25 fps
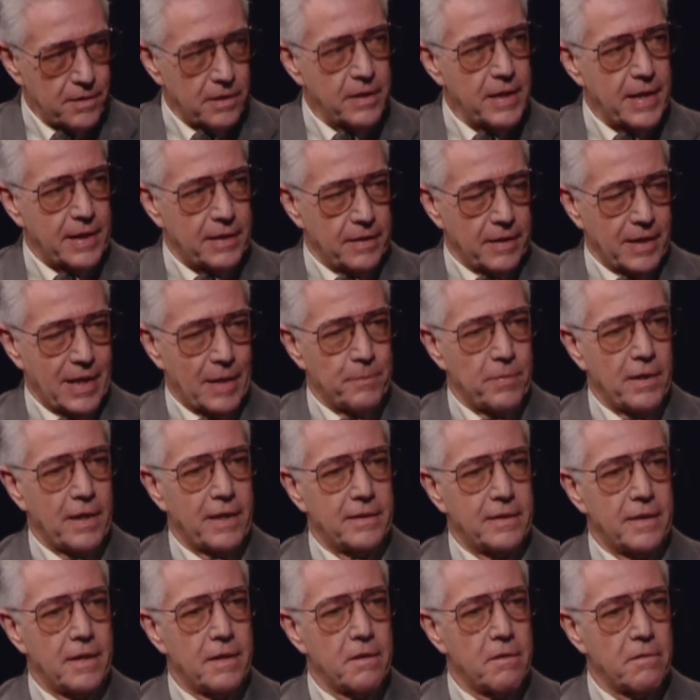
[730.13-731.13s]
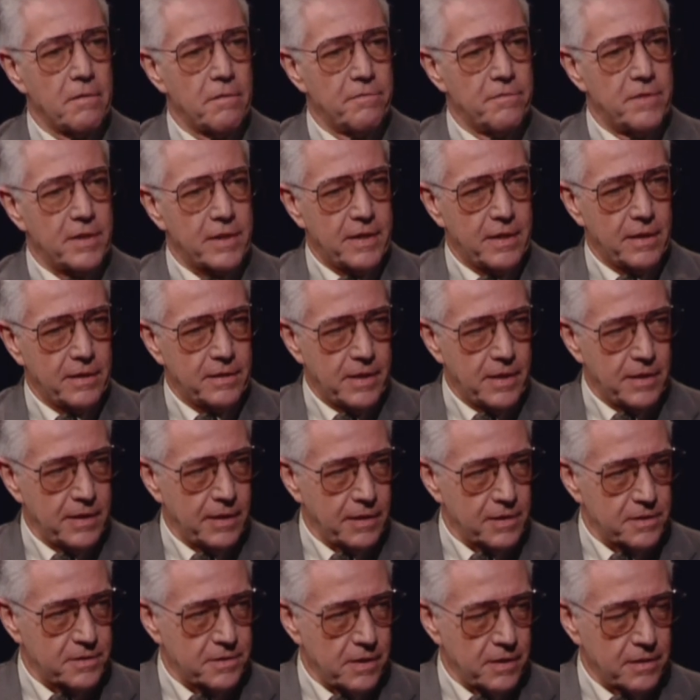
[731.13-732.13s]
leg mm-hmm. lamp. I love the kid getting
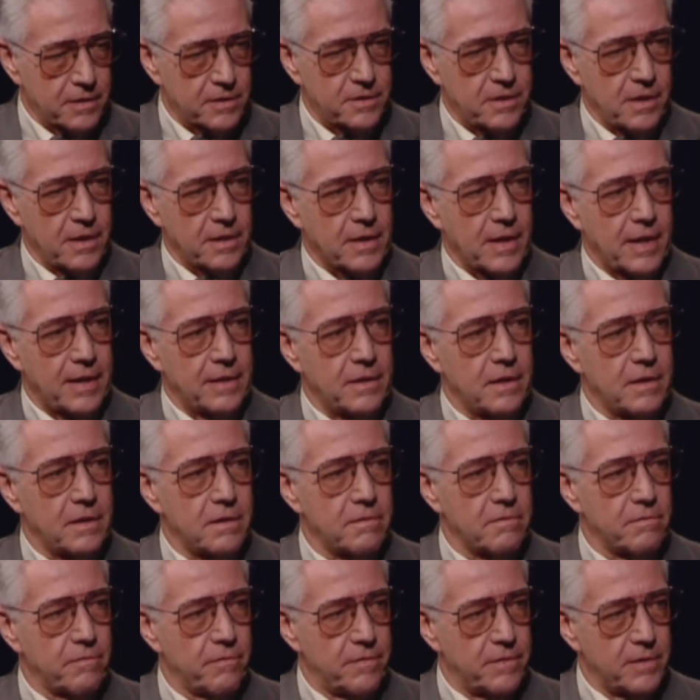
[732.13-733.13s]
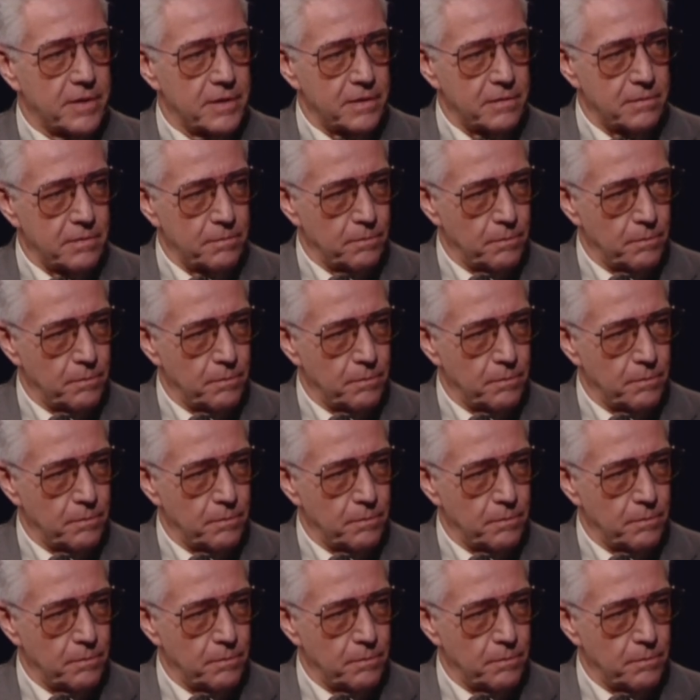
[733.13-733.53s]
his tongue stuck. I love the